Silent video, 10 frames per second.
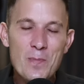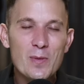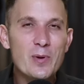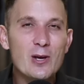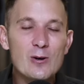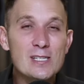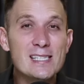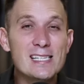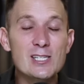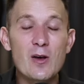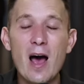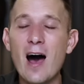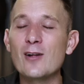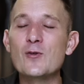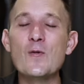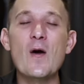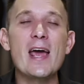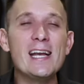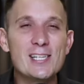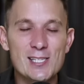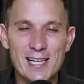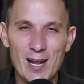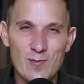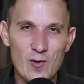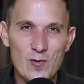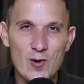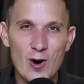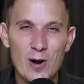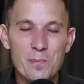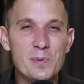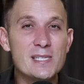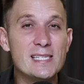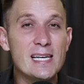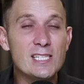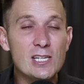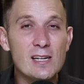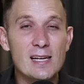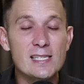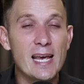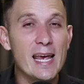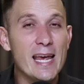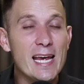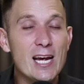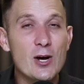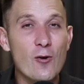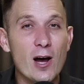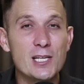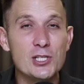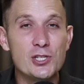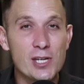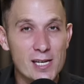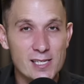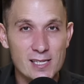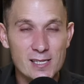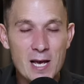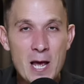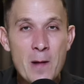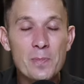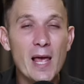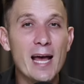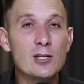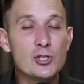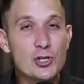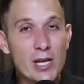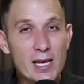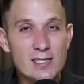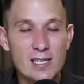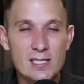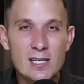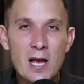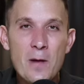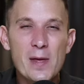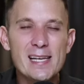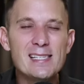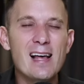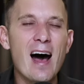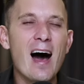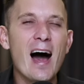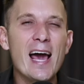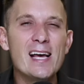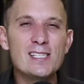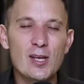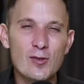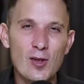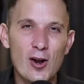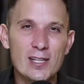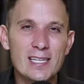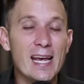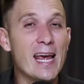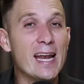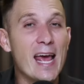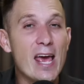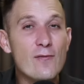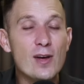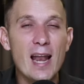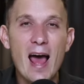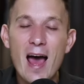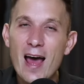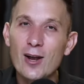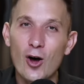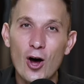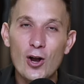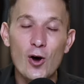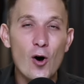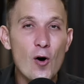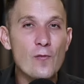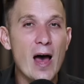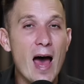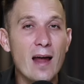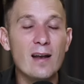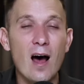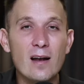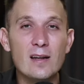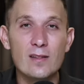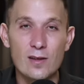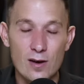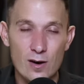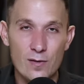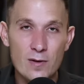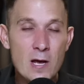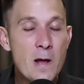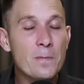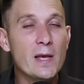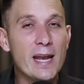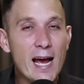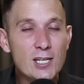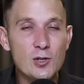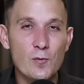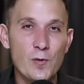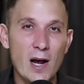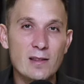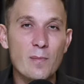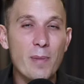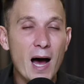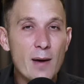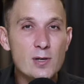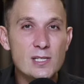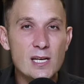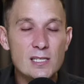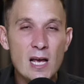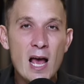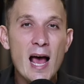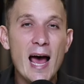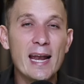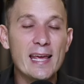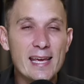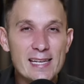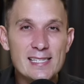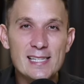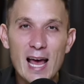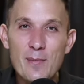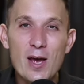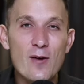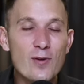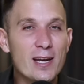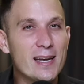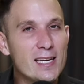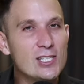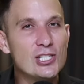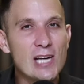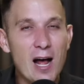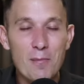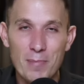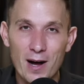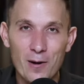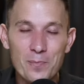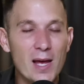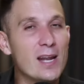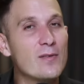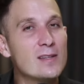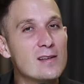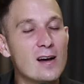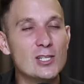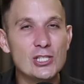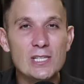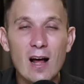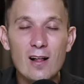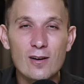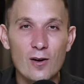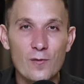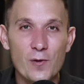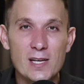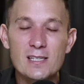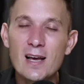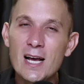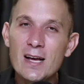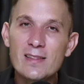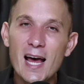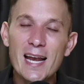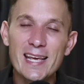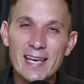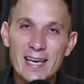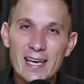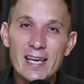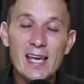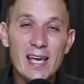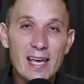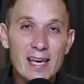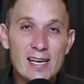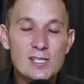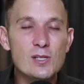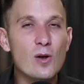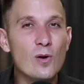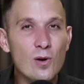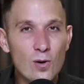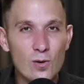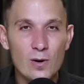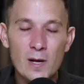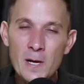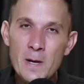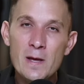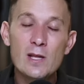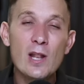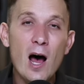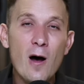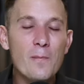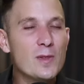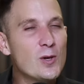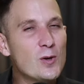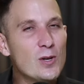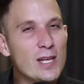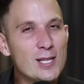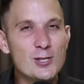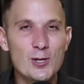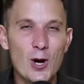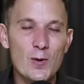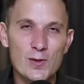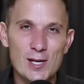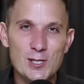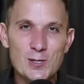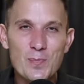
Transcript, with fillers: because this outrageous love of God positioned us in Christ Jesus. And Jesus is the highest authority in heaven and on earth and under the earth. In actual fact, the Bible says, and his name every knee shall bow and every tongue shall confess that he is Lord. Now, you need to know this